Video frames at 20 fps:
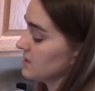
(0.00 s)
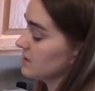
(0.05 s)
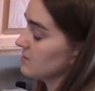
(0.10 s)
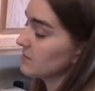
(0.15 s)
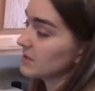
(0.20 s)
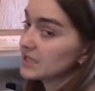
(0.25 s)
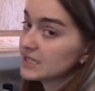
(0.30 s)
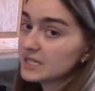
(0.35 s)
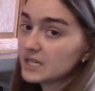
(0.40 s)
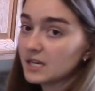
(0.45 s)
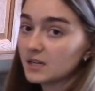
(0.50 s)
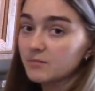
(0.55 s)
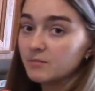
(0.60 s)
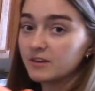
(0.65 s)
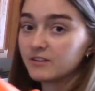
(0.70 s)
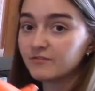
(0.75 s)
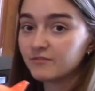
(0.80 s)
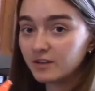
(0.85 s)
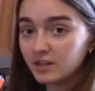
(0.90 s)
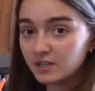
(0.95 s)
I'm going to take
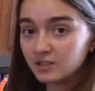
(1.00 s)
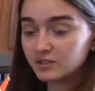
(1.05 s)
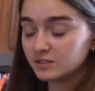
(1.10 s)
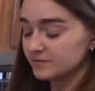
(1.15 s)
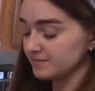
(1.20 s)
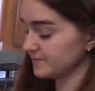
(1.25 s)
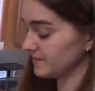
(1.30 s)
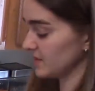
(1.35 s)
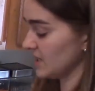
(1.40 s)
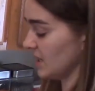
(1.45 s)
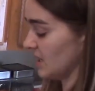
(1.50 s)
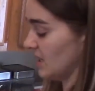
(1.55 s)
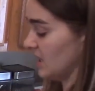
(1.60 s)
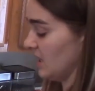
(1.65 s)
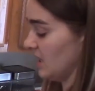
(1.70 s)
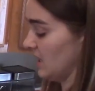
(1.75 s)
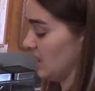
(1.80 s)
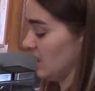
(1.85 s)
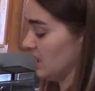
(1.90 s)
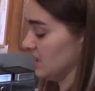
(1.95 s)
my funnel
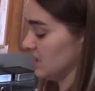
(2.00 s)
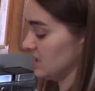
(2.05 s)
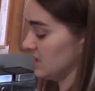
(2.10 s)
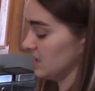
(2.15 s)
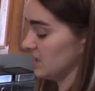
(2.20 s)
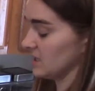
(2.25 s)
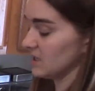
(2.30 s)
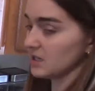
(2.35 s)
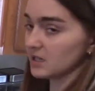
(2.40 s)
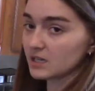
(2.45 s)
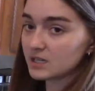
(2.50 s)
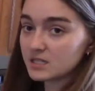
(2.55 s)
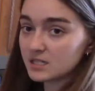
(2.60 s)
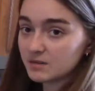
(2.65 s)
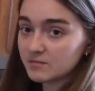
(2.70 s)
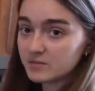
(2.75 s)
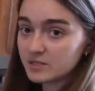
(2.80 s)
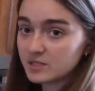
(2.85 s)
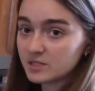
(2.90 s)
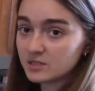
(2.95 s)
and
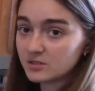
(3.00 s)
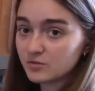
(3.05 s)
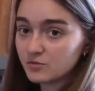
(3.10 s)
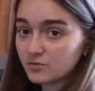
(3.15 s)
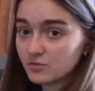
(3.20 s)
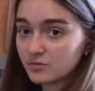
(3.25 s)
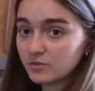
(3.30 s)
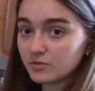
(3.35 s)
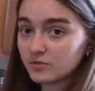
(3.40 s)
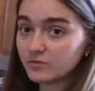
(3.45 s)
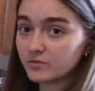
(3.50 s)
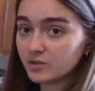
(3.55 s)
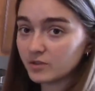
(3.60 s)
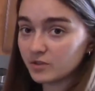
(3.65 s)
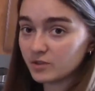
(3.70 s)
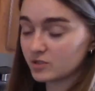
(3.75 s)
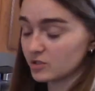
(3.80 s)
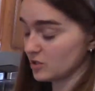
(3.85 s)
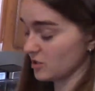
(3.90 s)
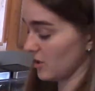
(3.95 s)
attempt to
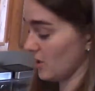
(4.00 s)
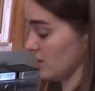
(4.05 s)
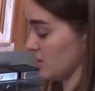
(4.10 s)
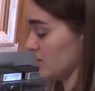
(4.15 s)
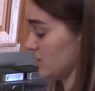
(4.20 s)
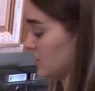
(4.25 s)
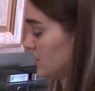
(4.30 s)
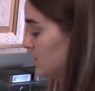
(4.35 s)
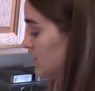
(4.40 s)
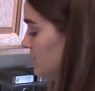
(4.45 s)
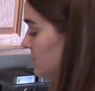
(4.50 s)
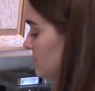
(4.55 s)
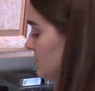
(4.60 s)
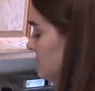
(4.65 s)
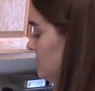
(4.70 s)
fill the jars.